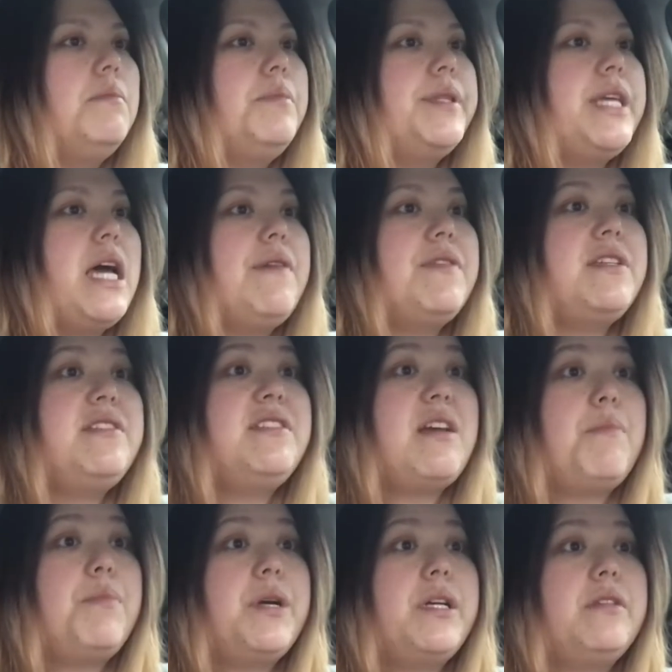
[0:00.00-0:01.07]
but they have a
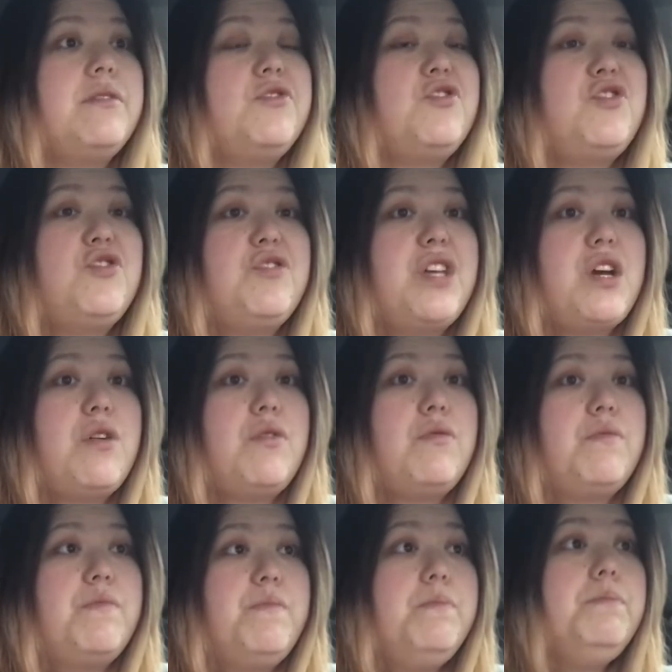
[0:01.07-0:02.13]
separate
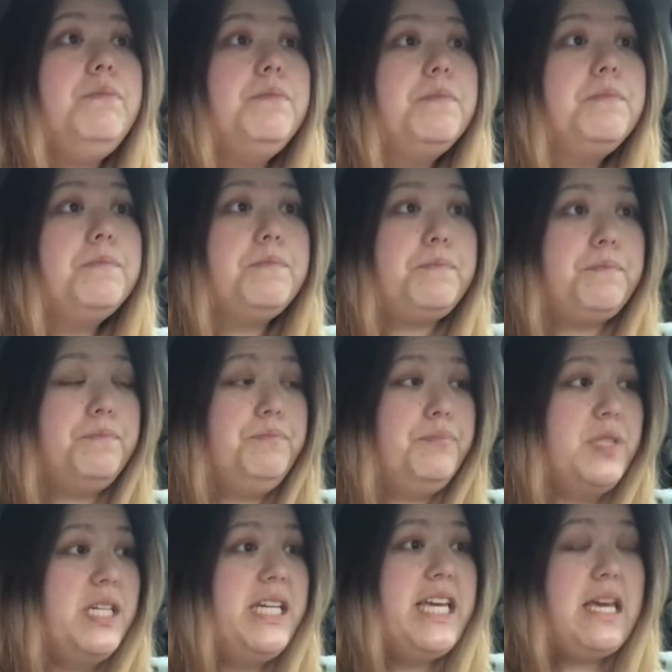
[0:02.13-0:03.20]
studio
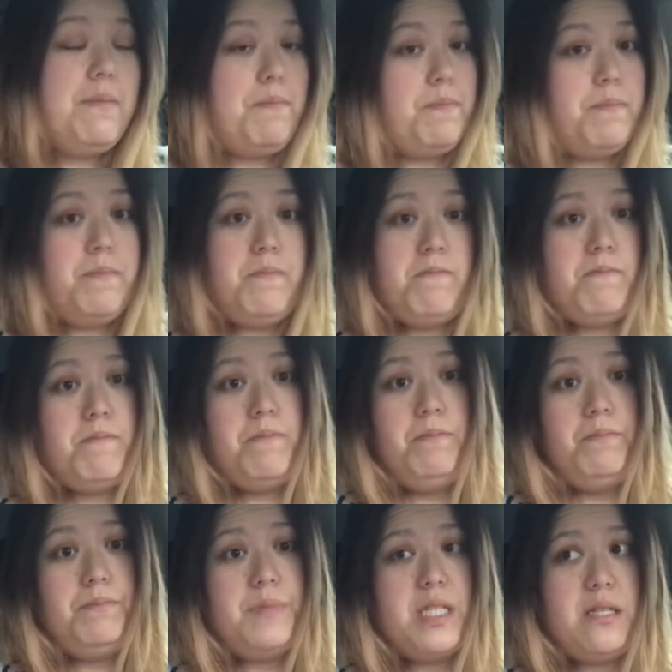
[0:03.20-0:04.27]
to keep
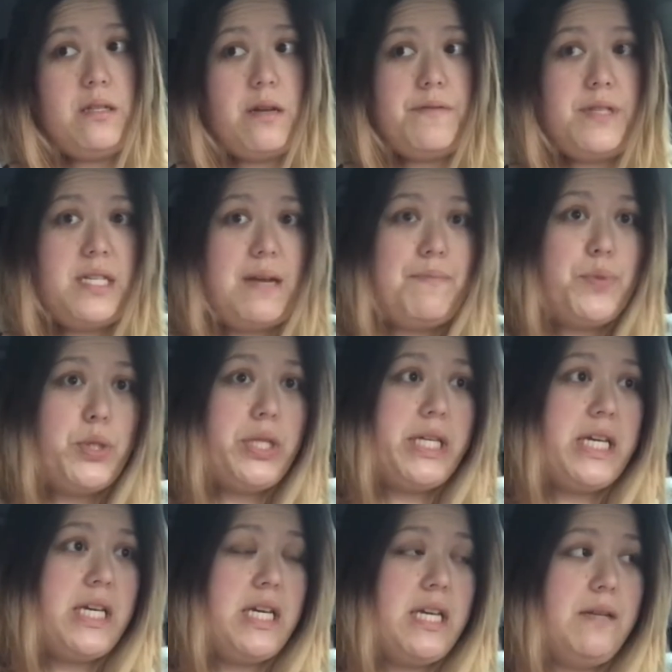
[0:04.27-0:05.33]
the stuff
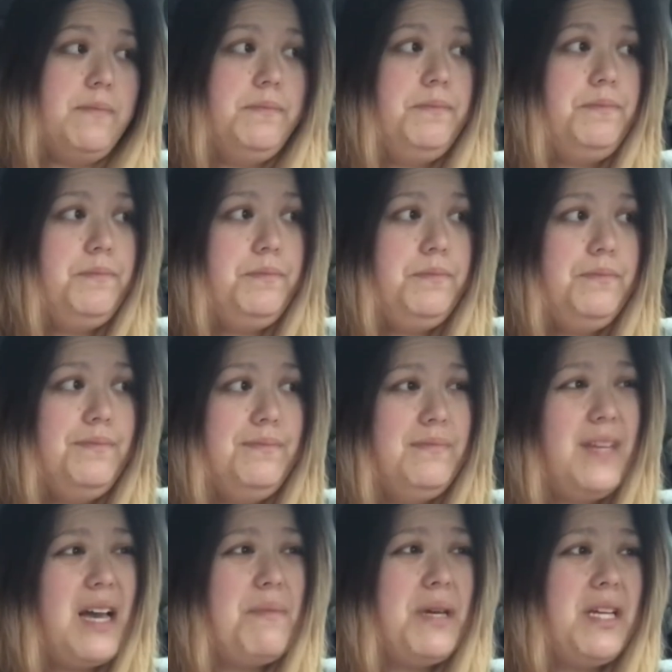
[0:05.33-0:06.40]
separately. And
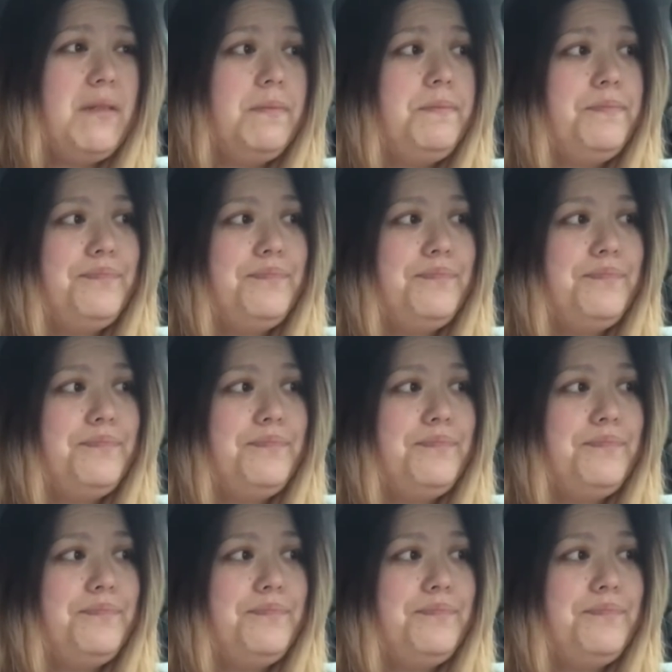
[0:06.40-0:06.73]
I mean,